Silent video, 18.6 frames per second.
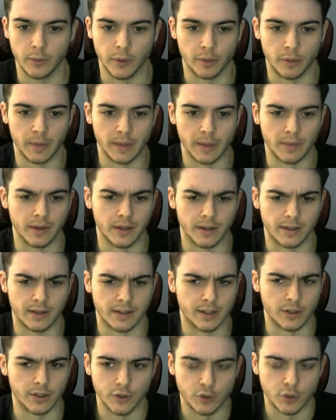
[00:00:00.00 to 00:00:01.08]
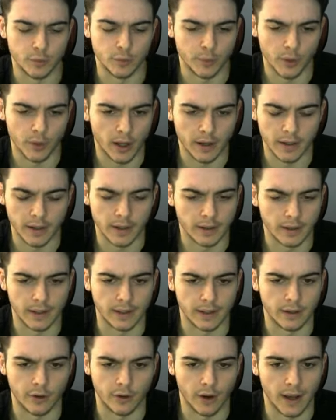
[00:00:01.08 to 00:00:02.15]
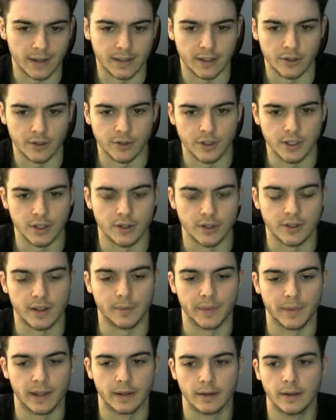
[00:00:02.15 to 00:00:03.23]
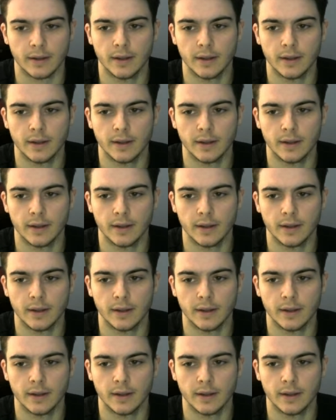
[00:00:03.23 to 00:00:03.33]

could maybe consider Super Rodding, like a Grass Energy or something.